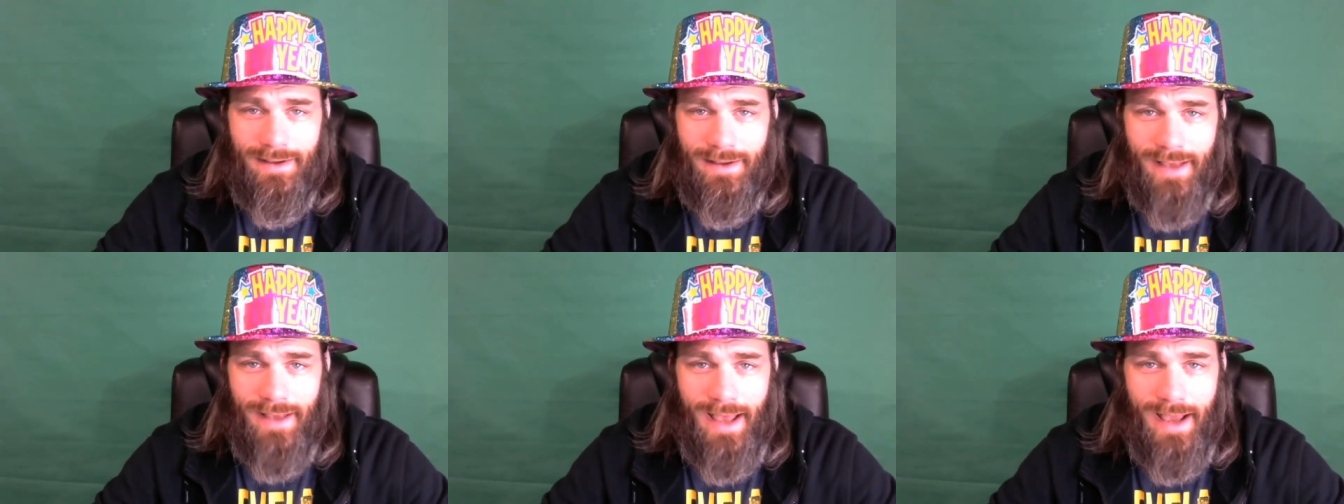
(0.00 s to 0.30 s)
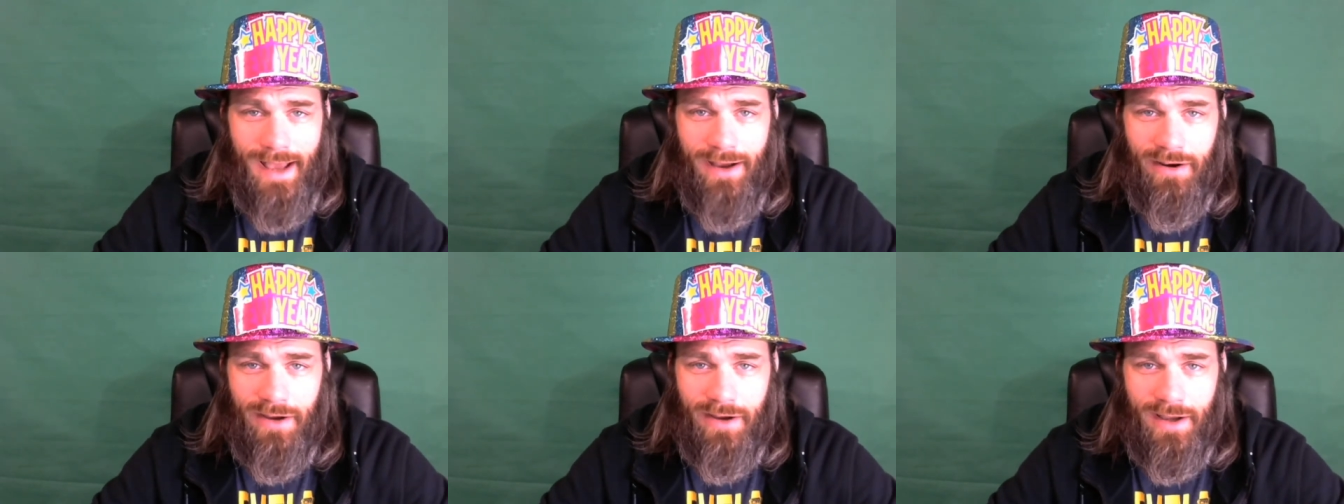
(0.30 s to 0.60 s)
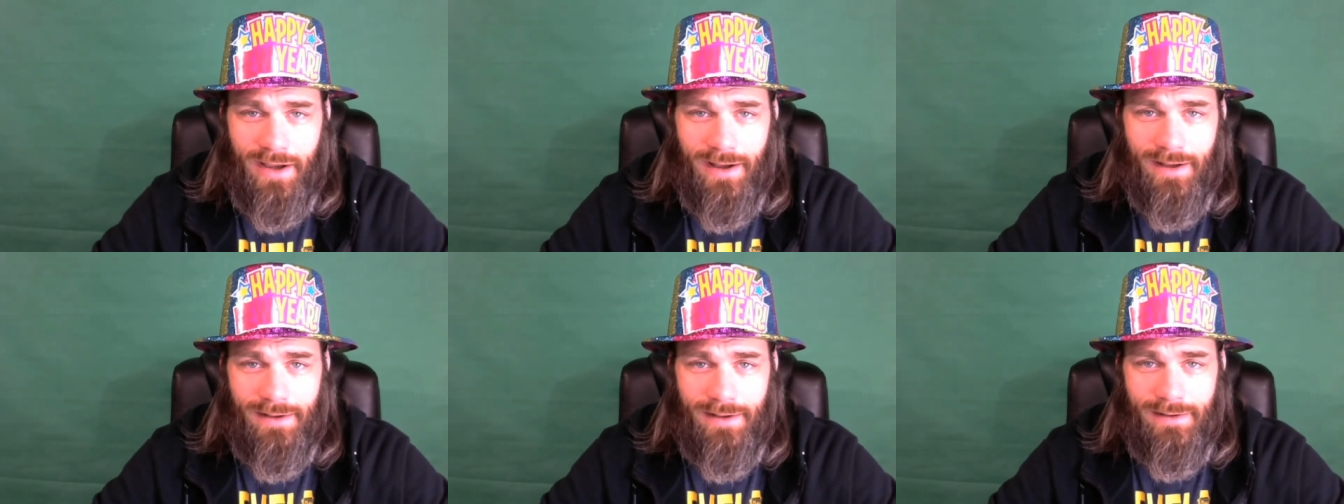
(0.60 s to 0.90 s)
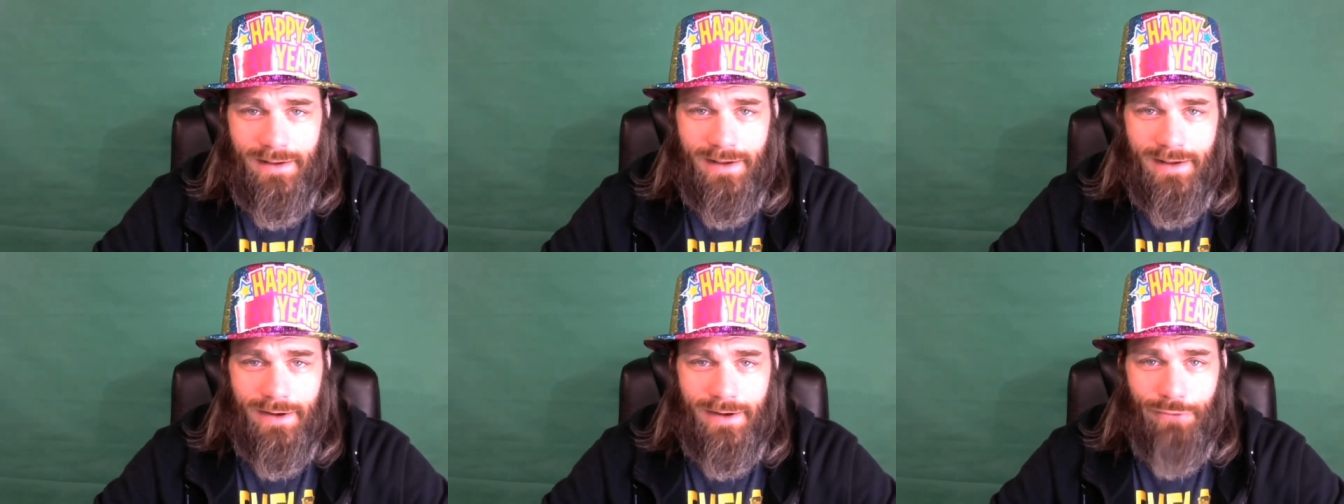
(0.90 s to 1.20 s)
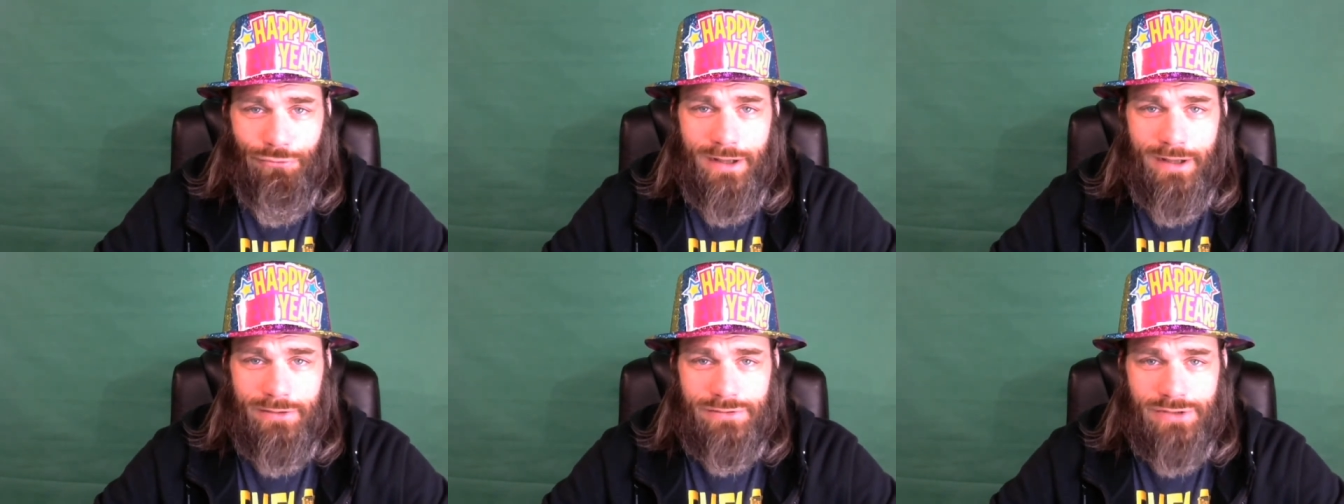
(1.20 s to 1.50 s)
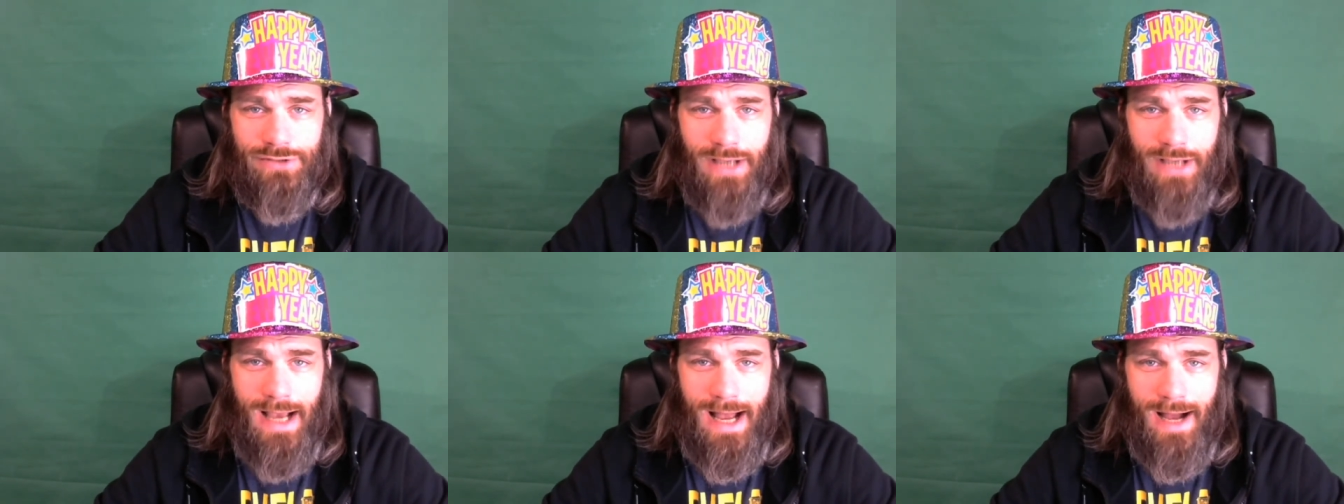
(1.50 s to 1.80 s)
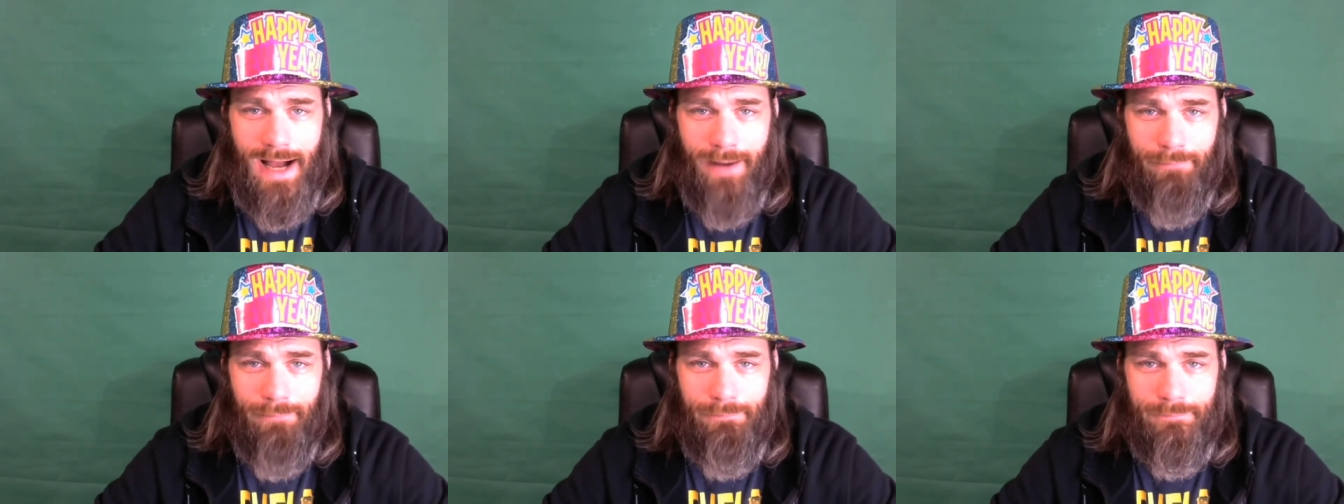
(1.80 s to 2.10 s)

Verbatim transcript: haircut and a real job?